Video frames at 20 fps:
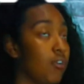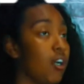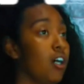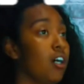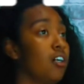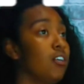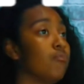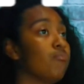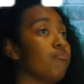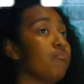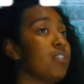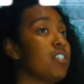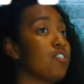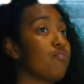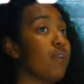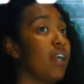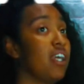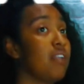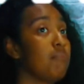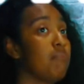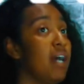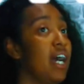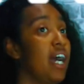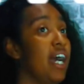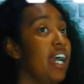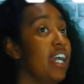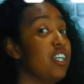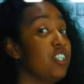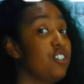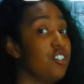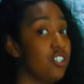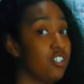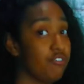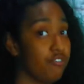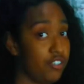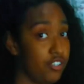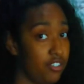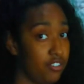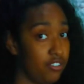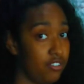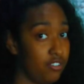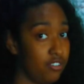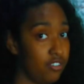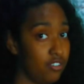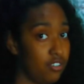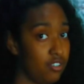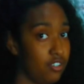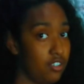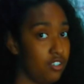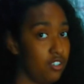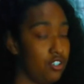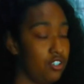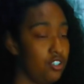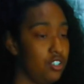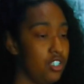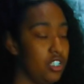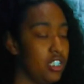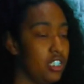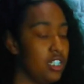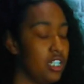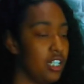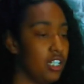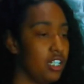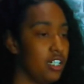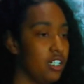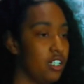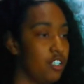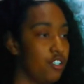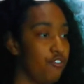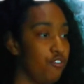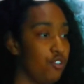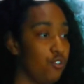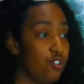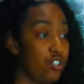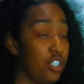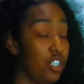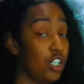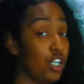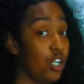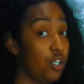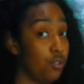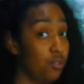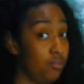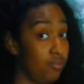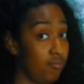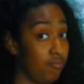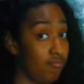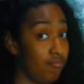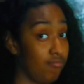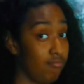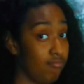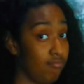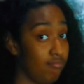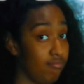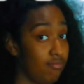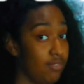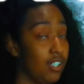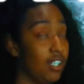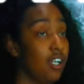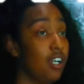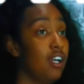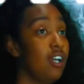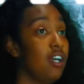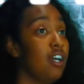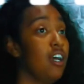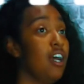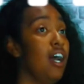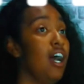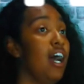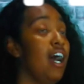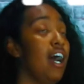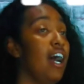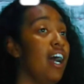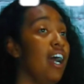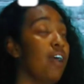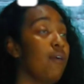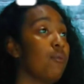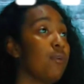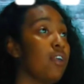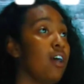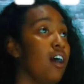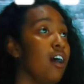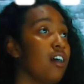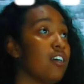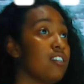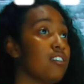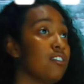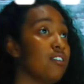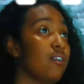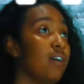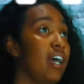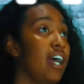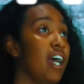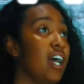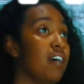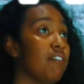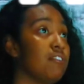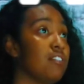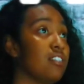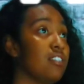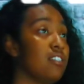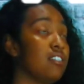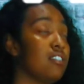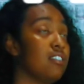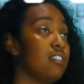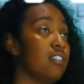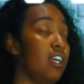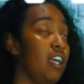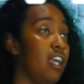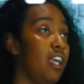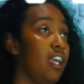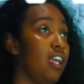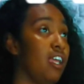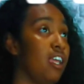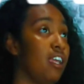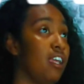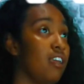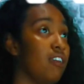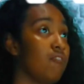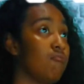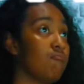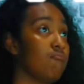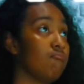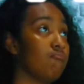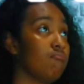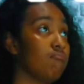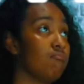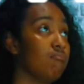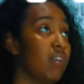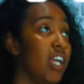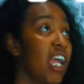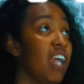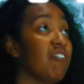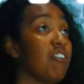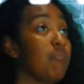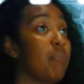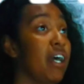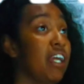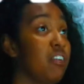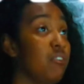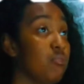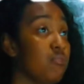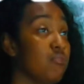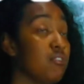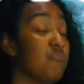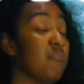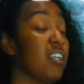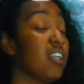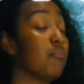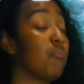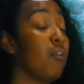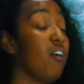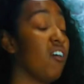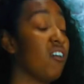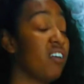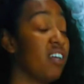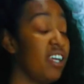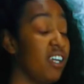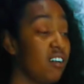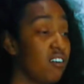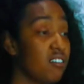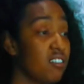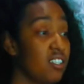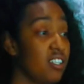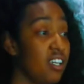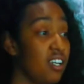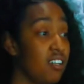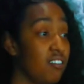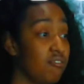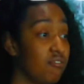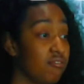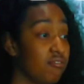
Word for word: Um, it's ran by Jennifer. She does Fusion and Co. I would also have to say everybody who's been a part of LTF.